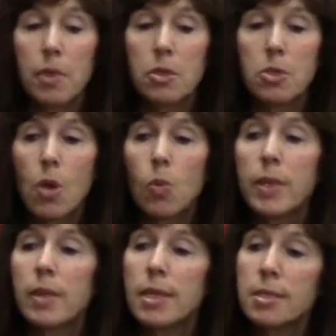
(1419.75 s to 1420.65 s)
So
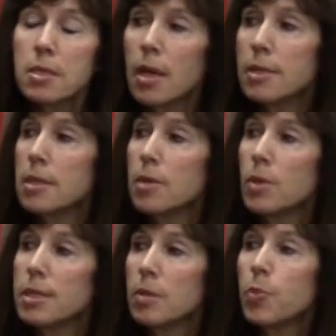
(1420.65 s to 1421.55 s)
what this does
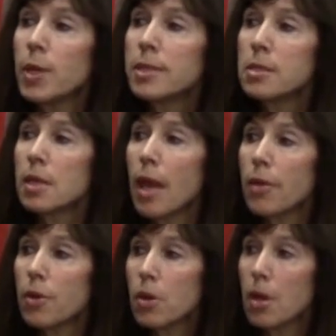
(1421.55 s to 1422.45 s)
is it brings
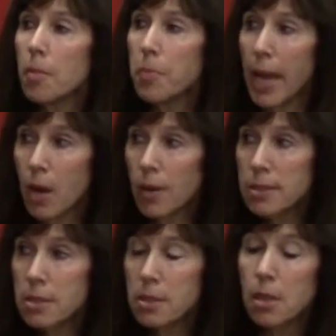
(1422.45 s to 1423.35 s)
together
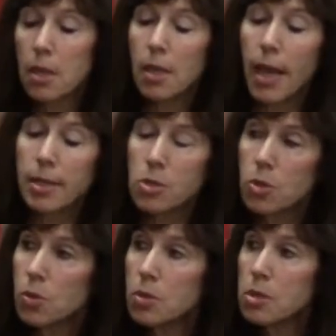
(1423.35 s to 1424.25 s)
parents and
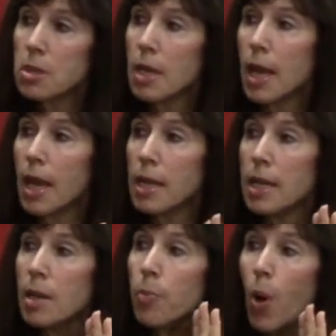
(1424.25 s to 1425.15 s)
students and
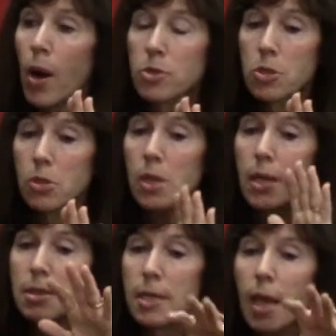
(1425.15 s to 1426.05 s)
an impartial,
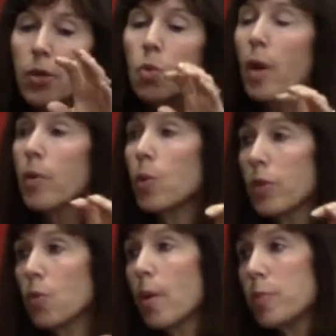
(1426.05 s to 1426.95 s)
together
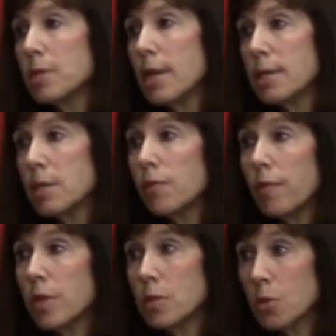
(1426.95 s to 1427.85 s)
with a representative
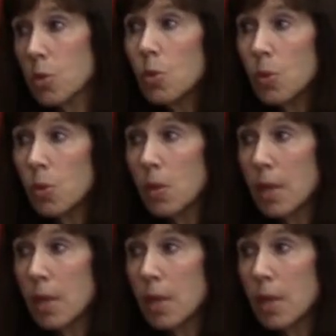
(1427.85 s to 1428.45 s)
of the school,